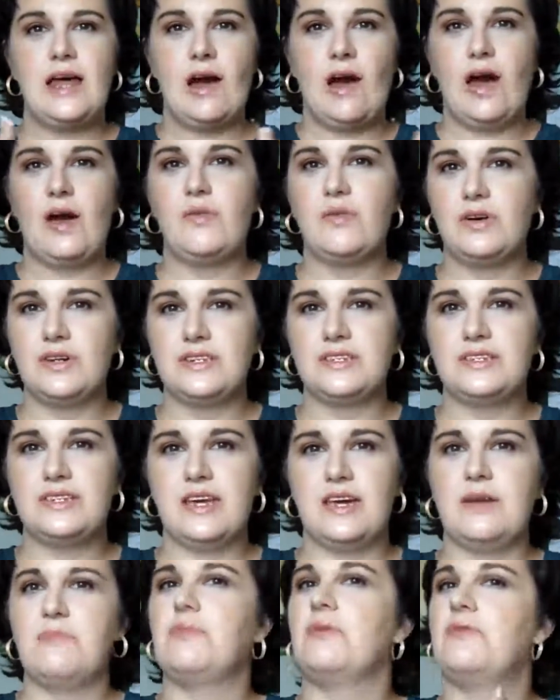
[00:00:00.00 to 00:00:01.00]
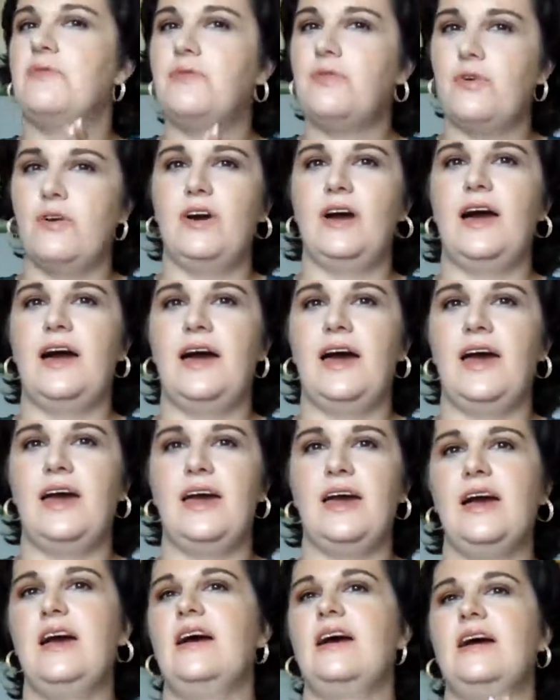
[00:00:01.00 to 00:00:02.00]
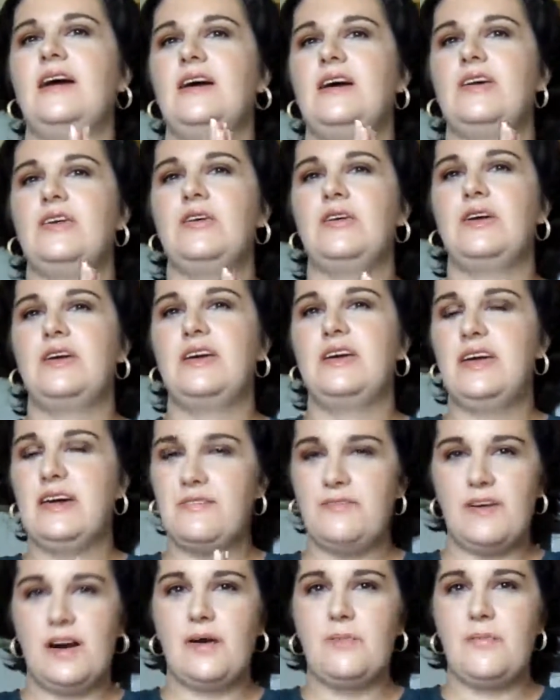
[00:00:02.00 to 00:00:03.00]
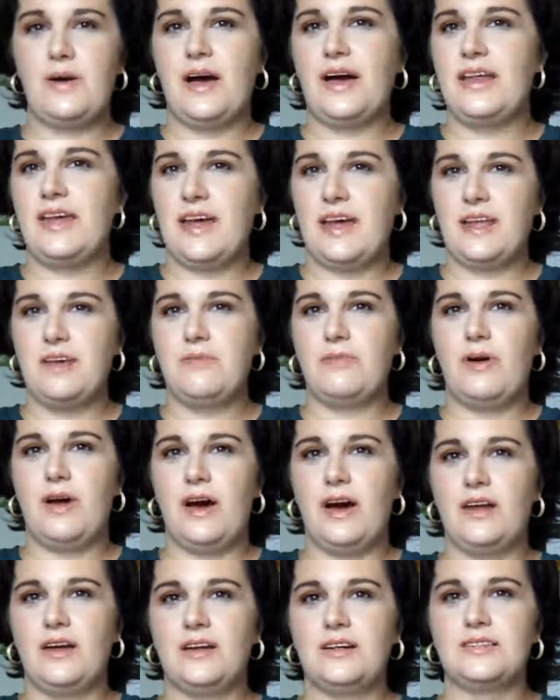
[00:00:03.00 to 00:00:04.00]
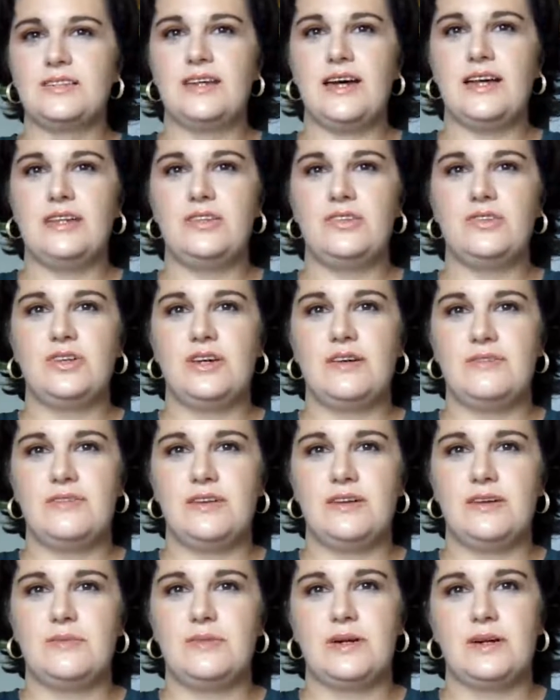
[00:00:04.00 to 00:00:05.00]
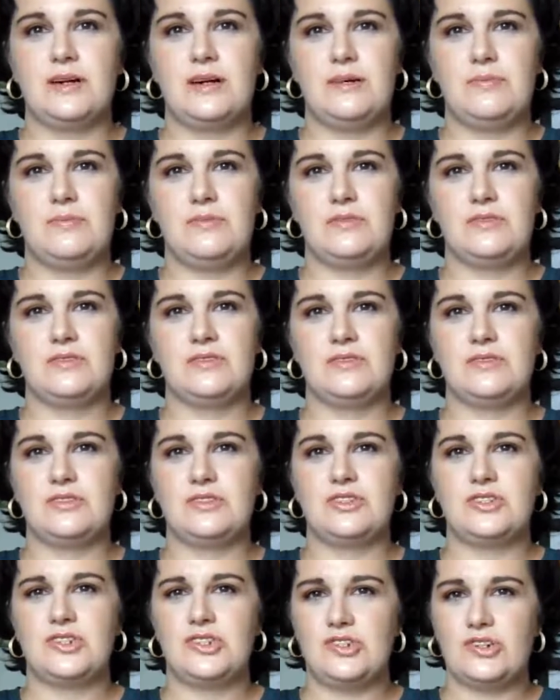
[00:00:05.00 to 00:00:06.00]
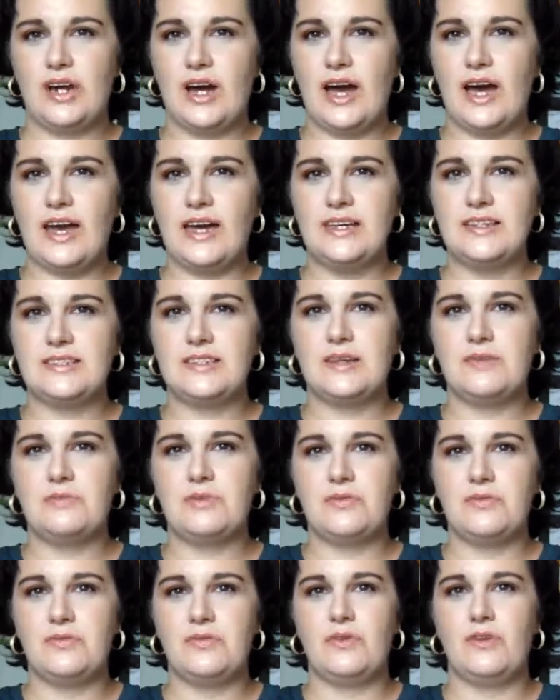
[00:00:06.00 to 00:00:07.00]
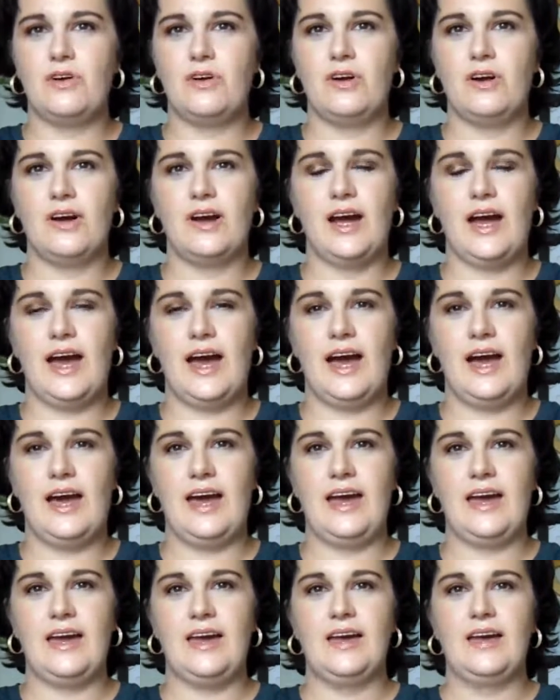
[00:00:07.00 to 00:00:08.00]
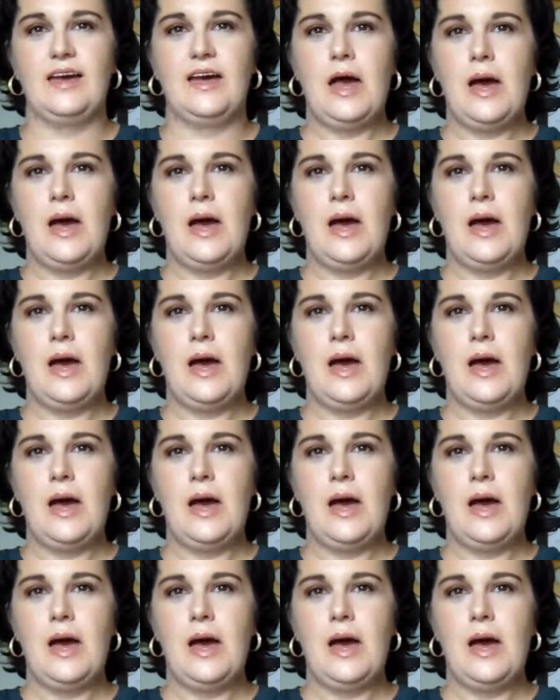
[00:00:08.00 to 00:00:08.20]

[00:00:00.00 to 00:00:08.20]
Now I will say, before I give up on any products, I do give them a couple tries before I